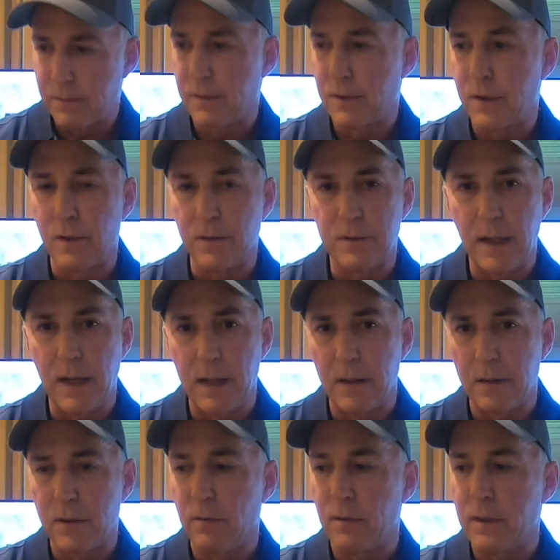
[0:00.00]

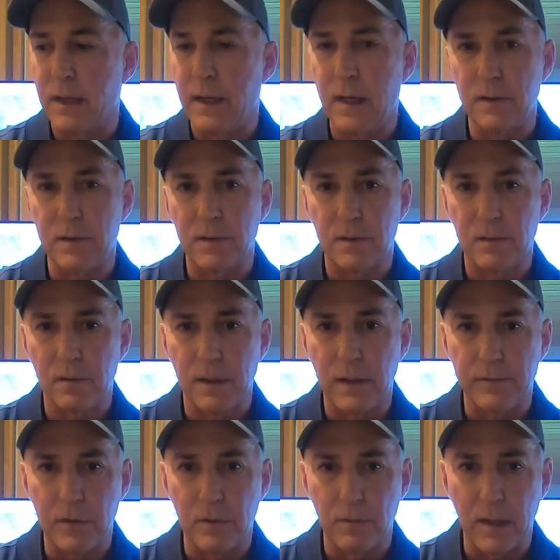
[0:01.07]
13 3/8
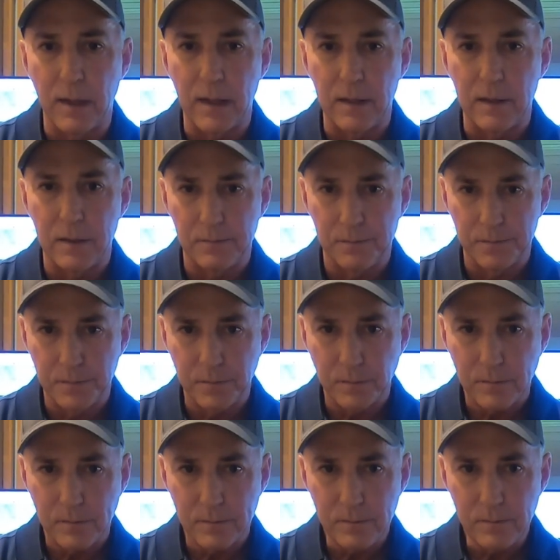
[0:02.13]
left to right.
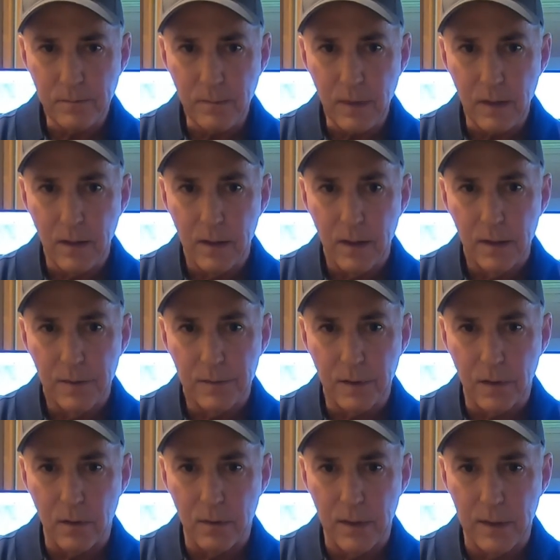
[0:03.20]

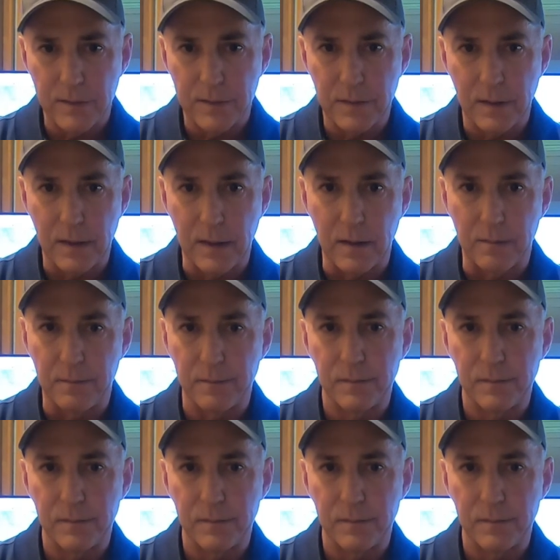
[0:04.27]
So it's a